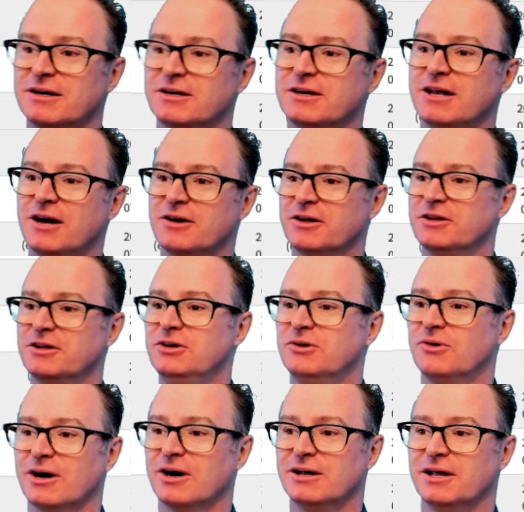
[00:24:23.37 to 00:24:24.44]
Down on the
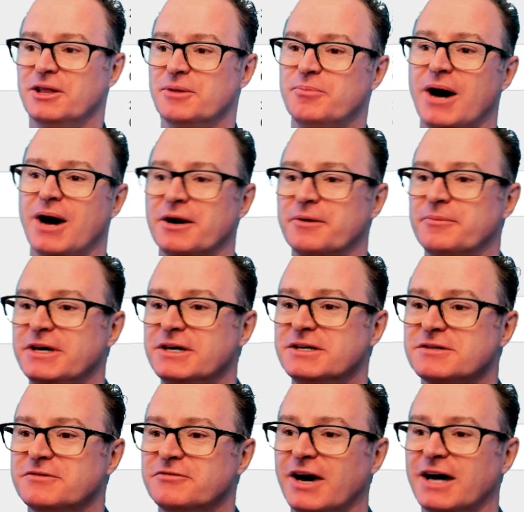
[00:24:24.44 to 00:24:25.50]
URL on the bottom is,
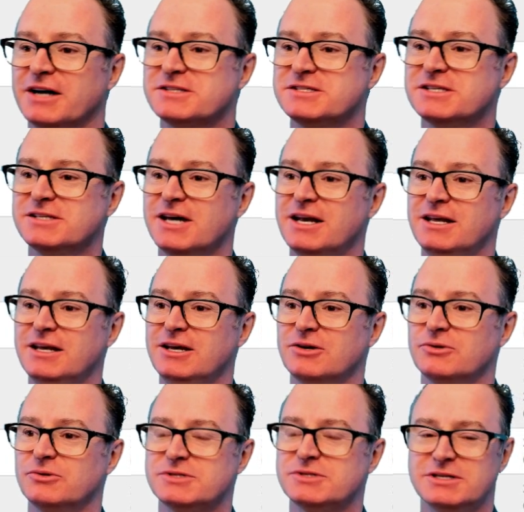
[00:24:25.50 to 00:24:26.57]
in fact, sysid
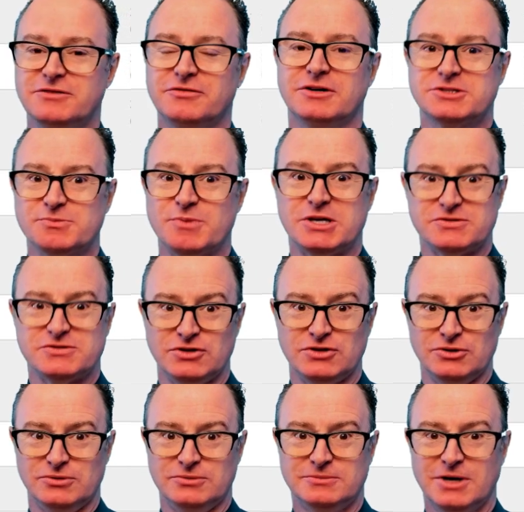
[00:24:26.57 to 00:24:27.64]
equals default space
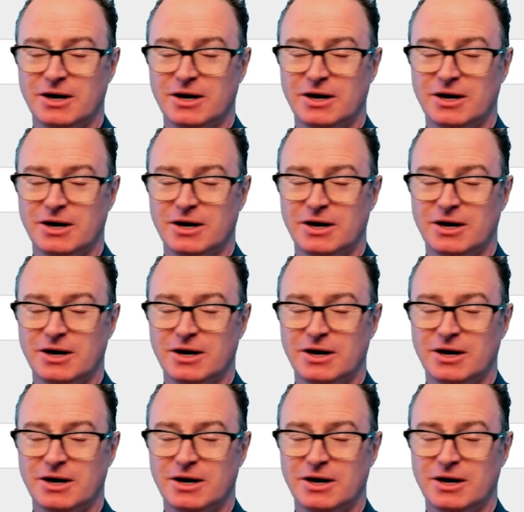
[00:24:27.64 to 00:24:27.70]
view.